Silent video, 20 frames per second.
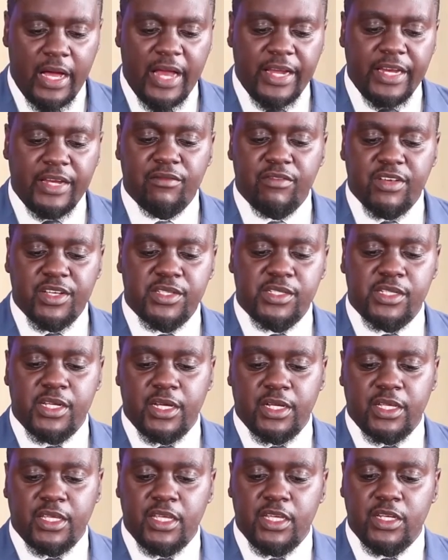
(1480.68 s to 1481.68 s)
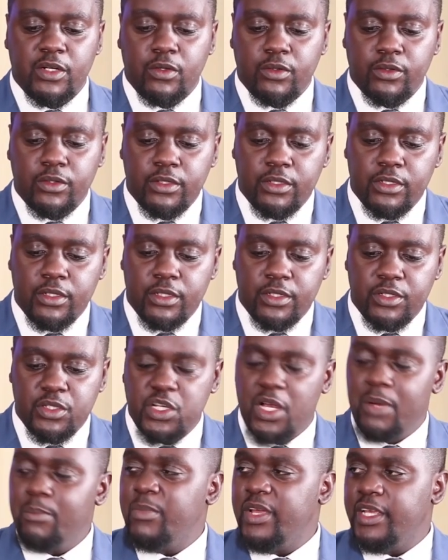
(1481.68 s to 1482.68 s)
an investor keen on
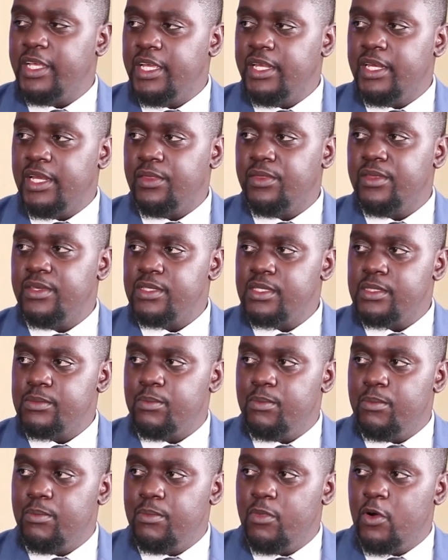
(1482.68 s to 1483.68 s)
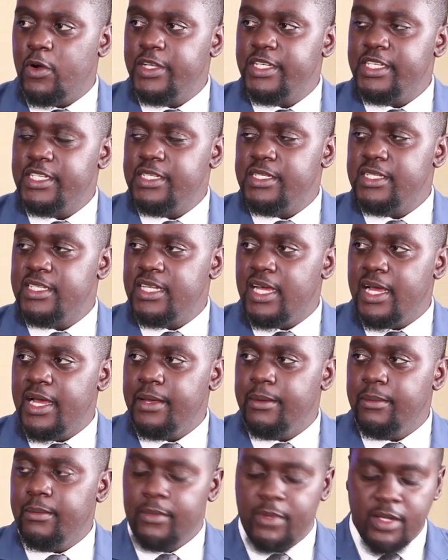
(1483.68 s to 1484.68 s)
jumping in at this point in
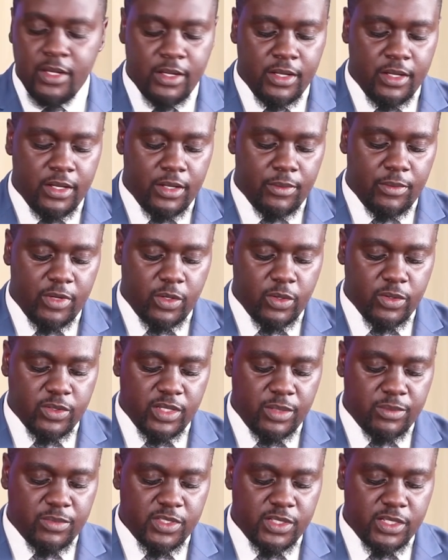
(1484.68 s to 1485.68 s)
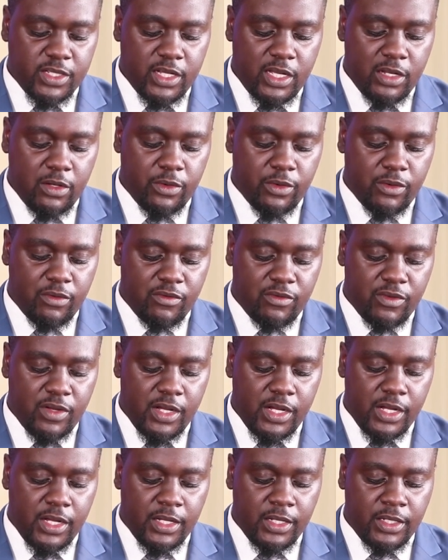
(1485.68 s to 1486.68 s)
time? Because I'm seeing a lot of
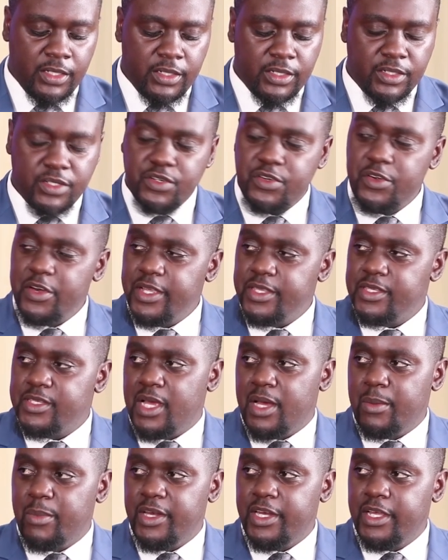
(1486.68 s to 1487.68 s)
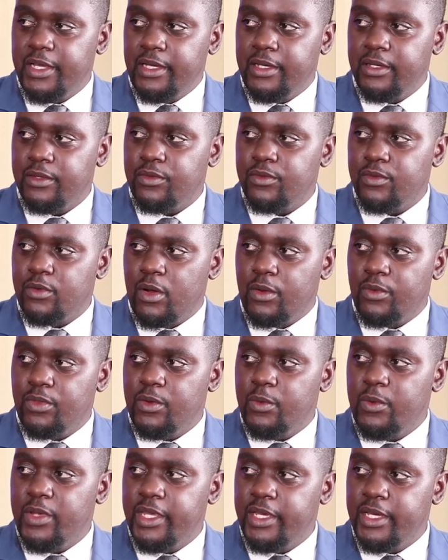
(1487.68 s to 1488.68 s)
uh, trades happening mm-hmm. throughout mm
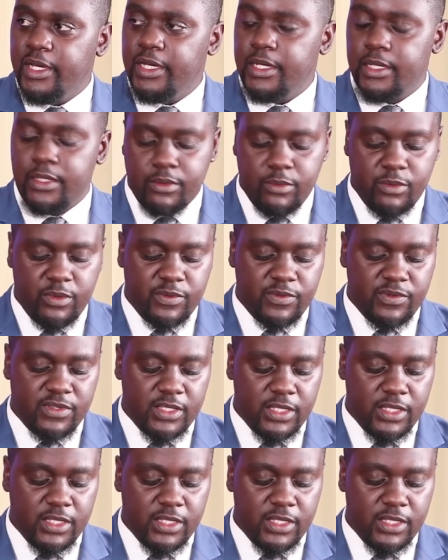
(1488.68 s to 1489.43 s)
-hmm. the week. We've